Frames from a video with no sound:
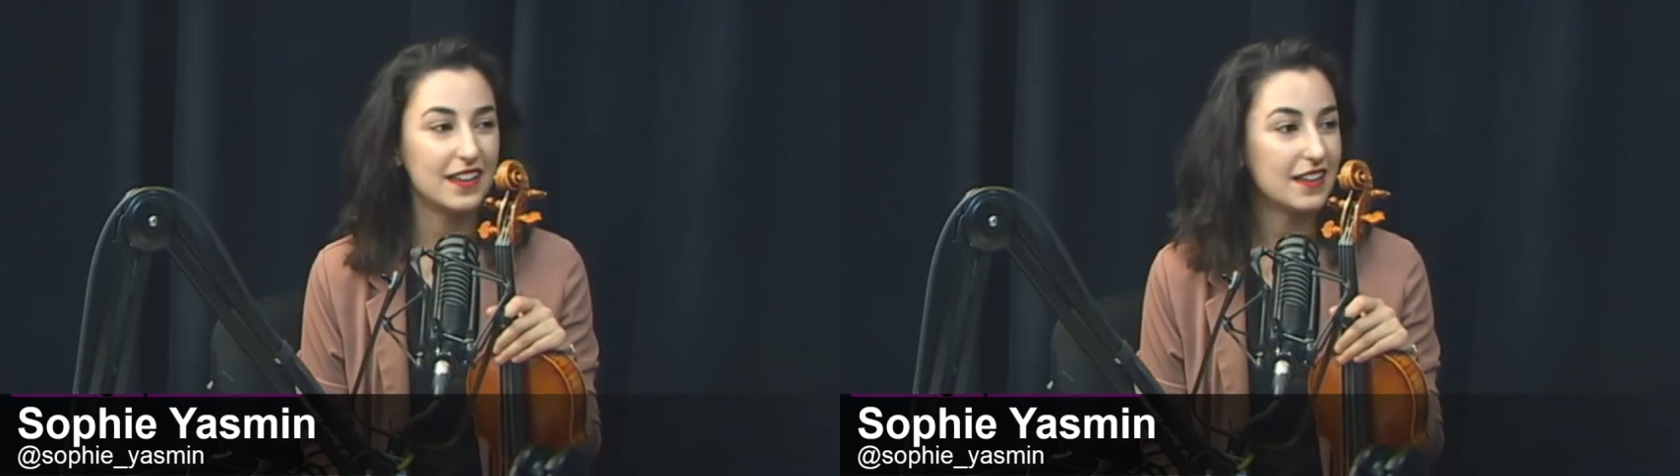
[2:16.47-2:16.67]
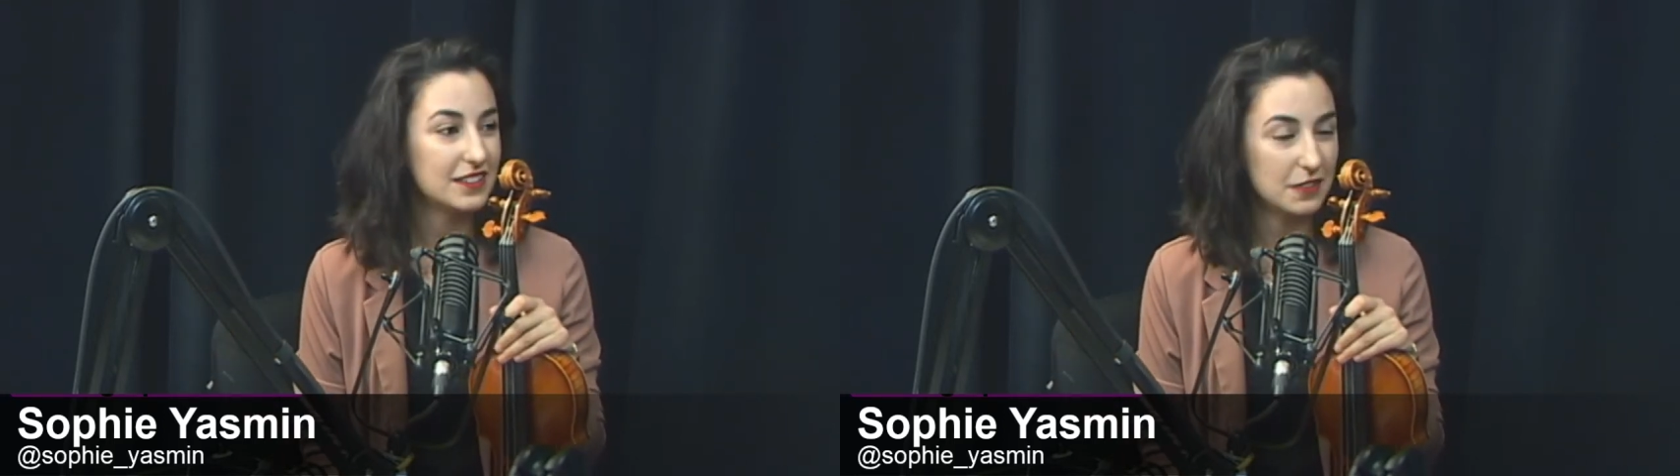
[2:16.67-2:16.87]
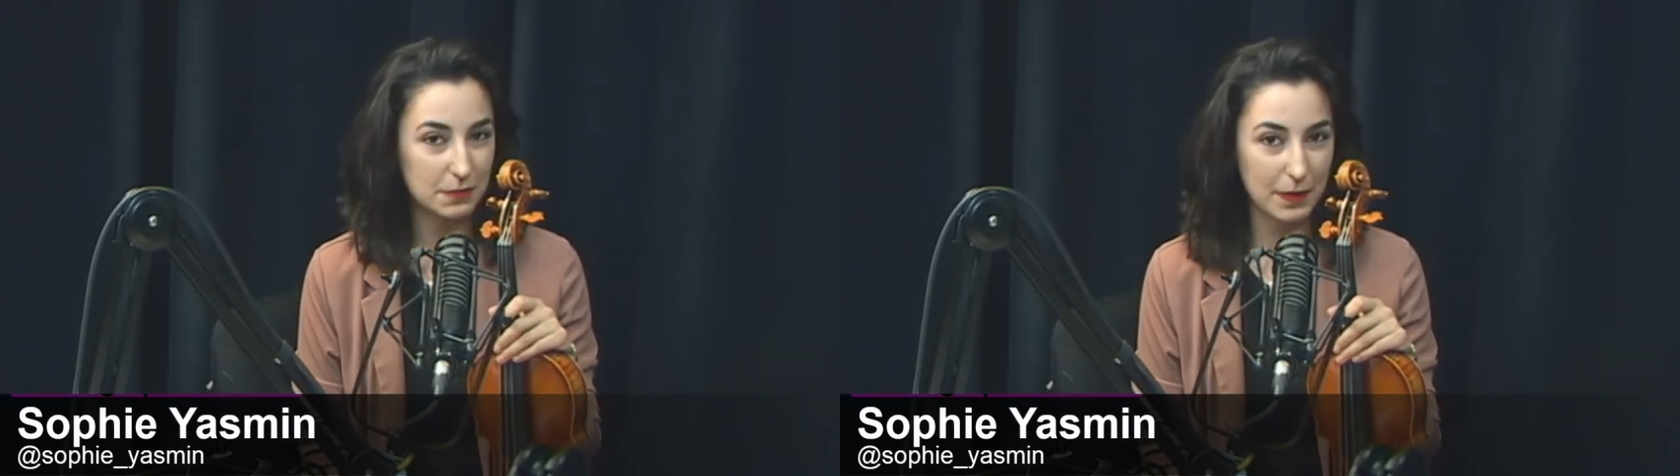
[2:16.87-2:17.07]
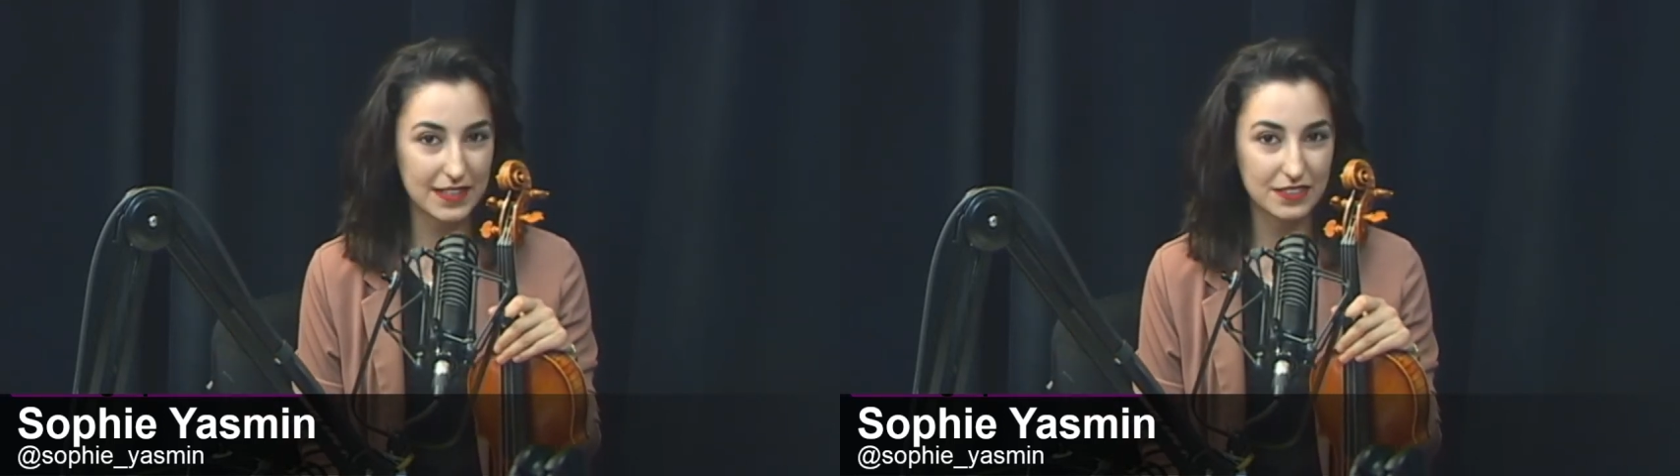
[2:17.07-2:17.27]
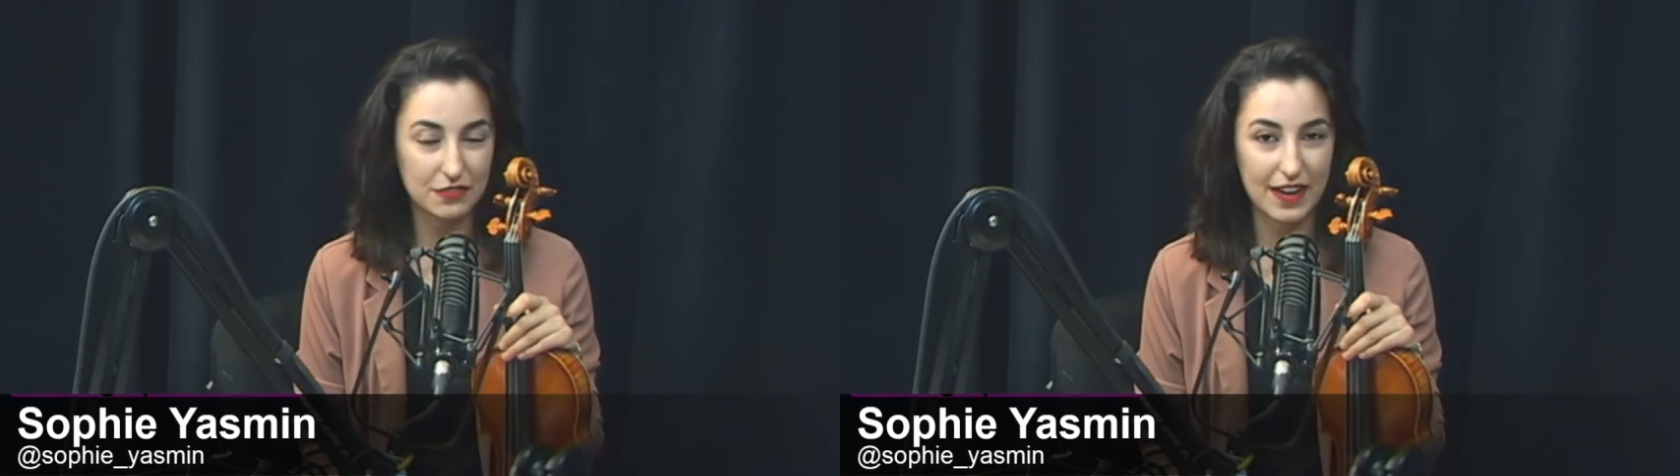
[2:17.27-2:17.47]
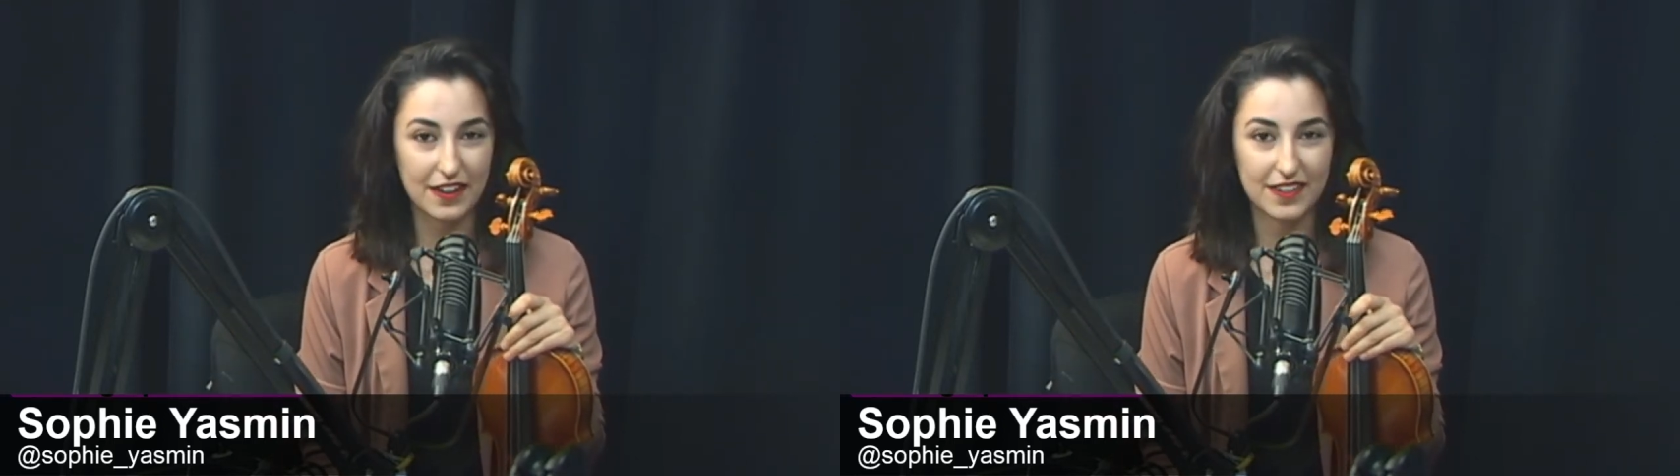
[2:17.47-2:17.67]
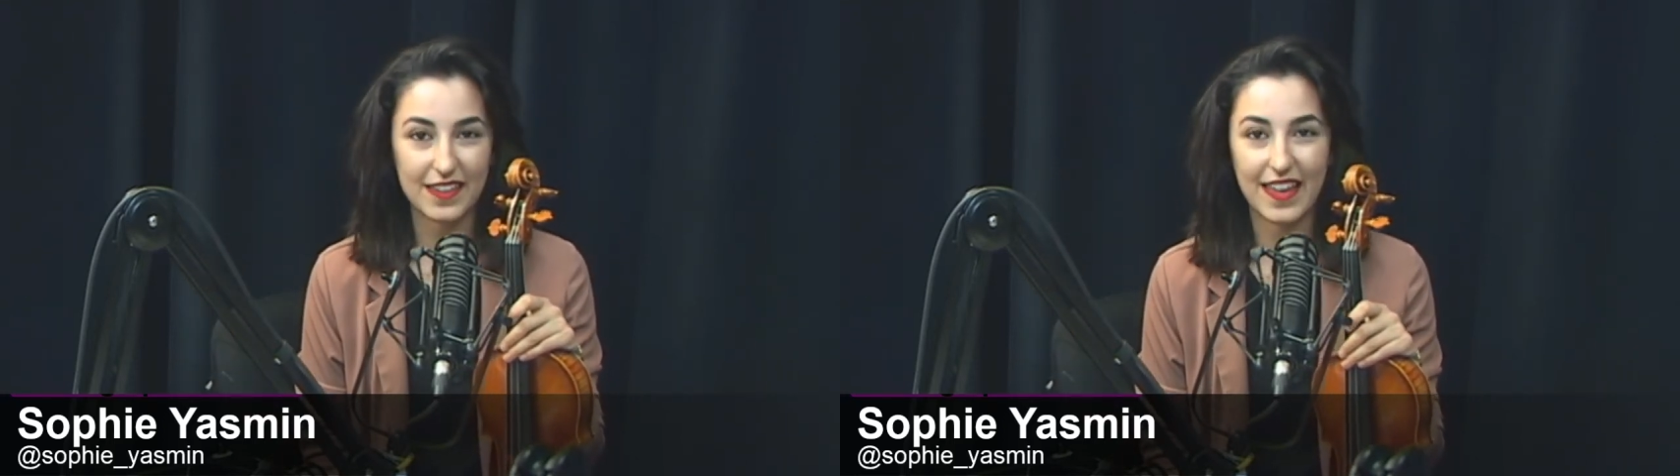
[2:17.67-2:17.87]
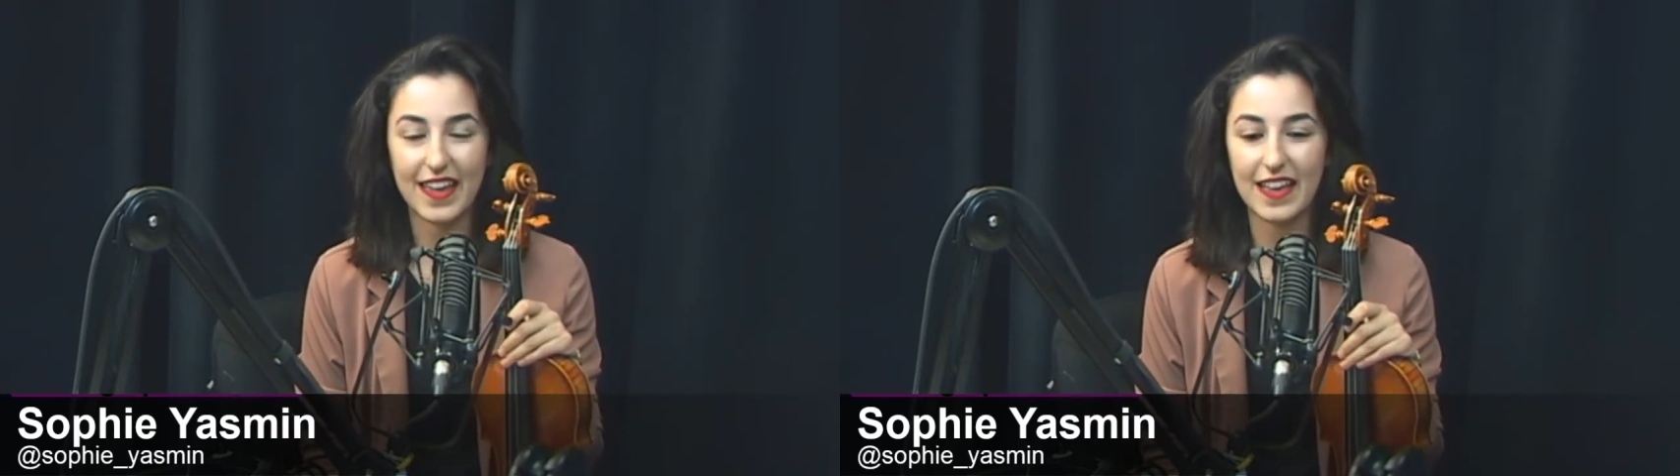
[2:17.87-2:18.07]
So it's based around
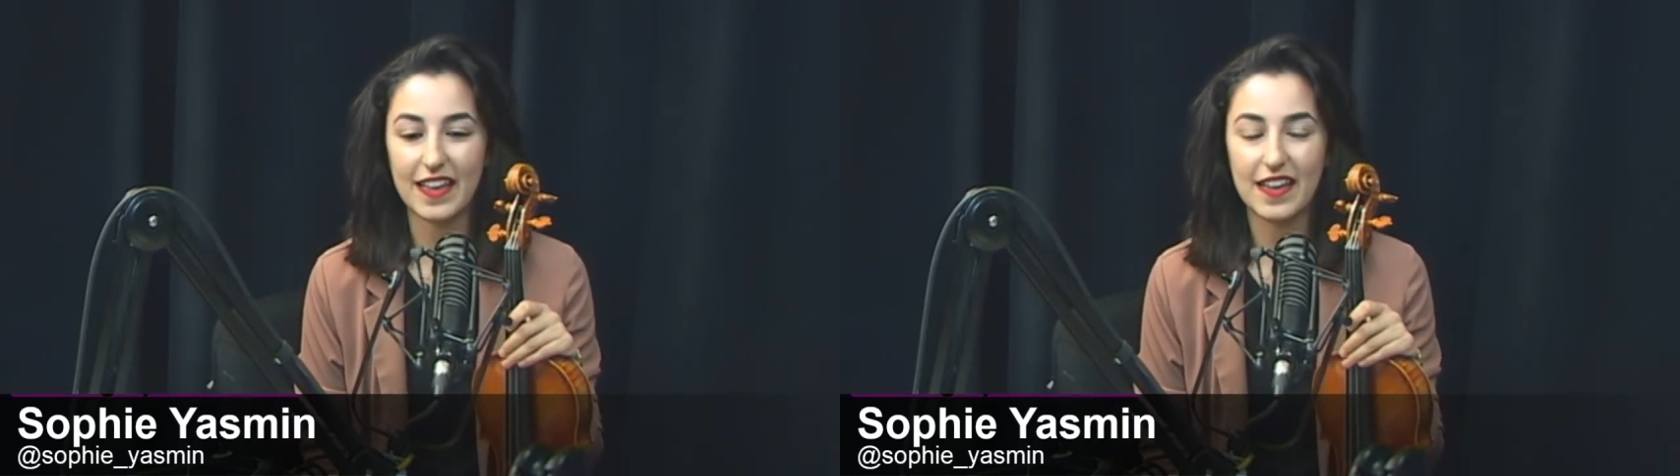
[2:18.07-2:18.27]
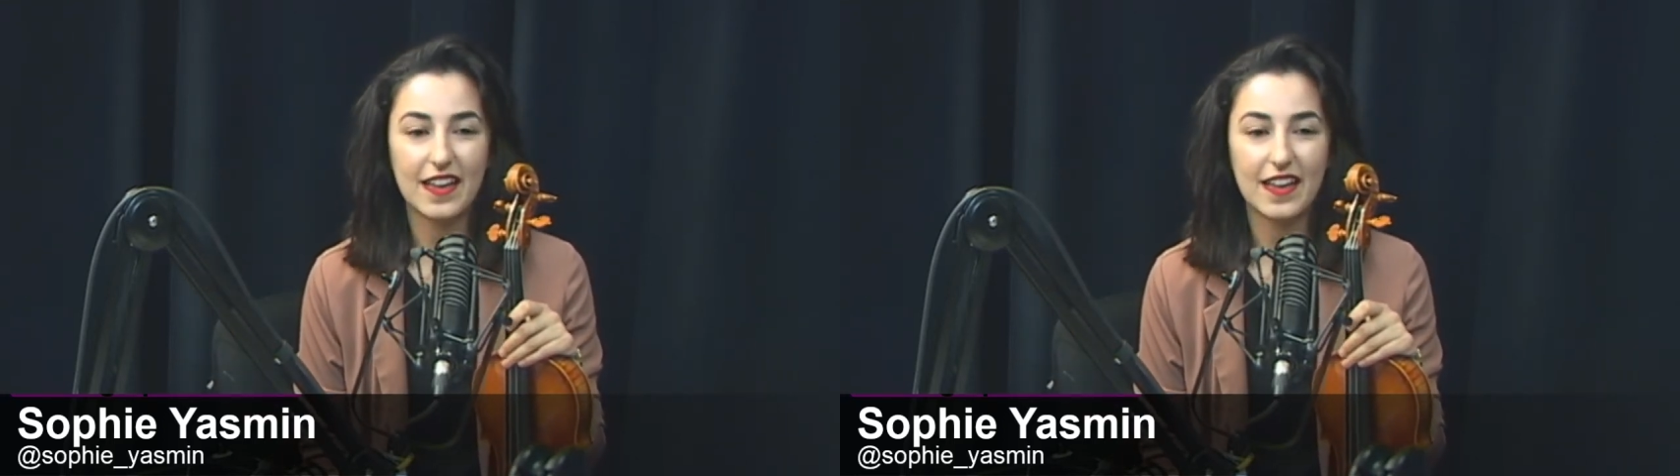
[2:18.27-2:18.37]
the